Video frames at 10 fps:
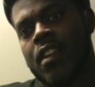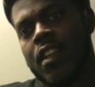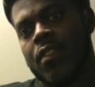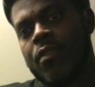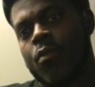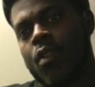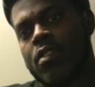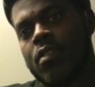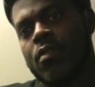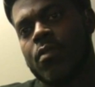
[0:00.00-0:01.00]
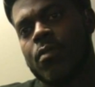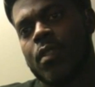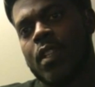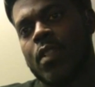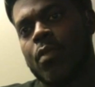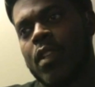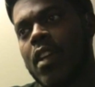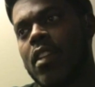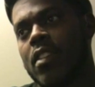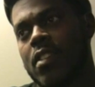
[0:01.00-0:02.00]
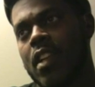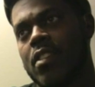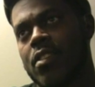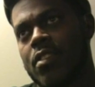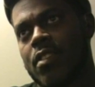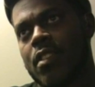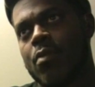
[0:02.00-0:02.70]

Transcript: And if it wasn't in the beginning stages,